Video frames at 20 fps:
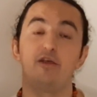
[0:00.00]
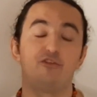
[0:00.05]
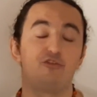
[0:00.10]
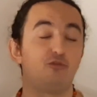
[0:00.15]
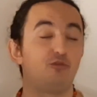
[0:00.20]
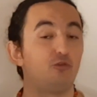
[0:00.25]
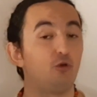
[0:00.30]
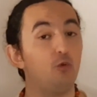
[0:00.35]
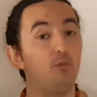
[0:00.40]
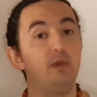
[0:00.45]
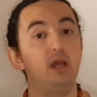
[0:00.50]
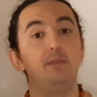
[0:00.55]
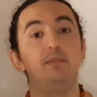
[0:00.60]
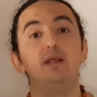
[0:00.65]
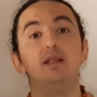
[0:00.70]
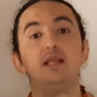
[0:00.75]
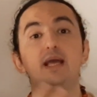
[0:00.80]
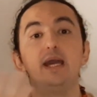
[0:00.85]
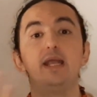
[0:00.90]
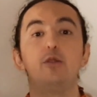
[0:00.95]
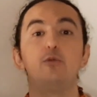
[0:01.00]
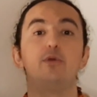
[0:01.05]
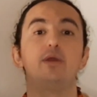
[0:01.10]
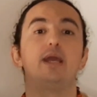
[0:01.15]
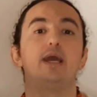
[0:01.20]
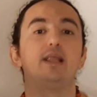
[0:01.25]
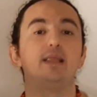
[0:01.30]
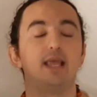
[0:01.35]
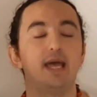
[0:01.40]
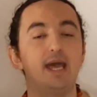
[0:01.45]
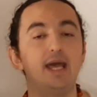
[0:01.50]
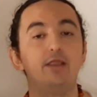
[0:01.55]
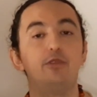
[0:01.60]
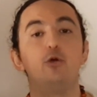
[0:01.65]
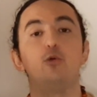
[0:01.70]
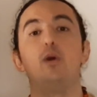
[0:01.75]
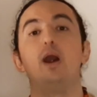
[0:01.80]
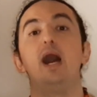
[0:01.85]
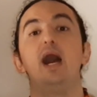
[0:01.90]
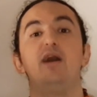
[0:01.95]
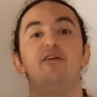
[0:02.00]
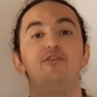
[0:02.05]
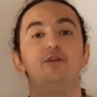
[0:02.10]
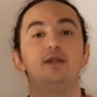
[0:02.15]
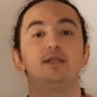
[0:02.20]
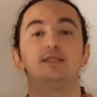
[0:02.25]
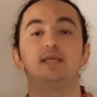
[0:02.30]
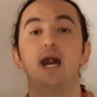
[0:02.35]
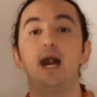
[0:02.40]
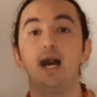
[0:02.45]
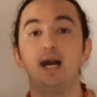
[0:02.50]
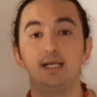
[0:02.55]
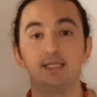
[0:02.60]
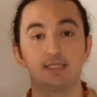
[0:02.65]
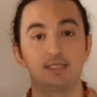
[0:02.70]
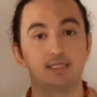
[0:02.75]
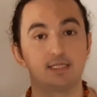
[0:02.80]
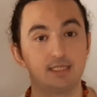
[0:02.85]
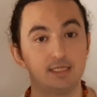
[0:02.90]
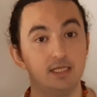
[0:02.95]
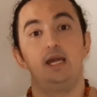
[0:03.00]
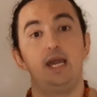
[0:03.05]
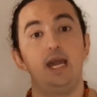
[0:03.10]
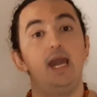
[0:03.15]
so maybe later we can handle heavier tasks.